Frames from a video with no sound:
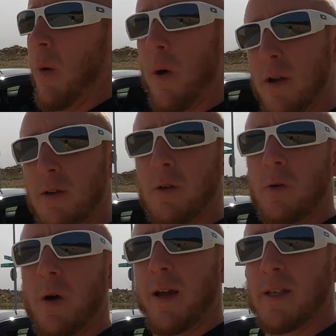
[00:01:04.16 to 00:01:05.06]
wanted
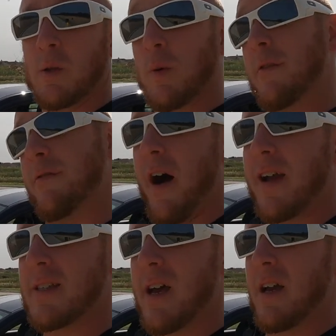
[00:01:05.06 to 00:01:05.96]
to, I guess,
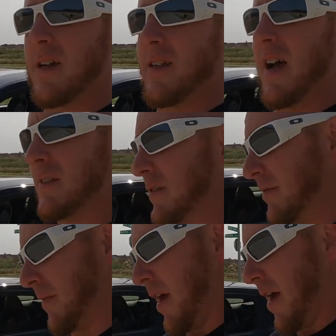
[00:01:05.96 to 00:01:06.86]
revise that because
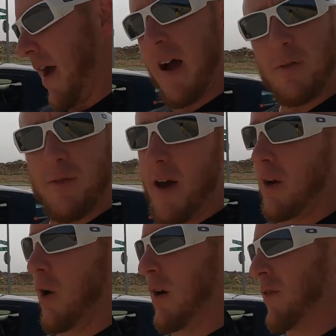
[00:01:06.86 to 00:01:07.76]
after you've had
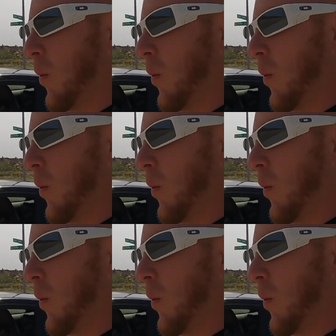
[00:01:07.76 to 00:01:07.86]
a car for a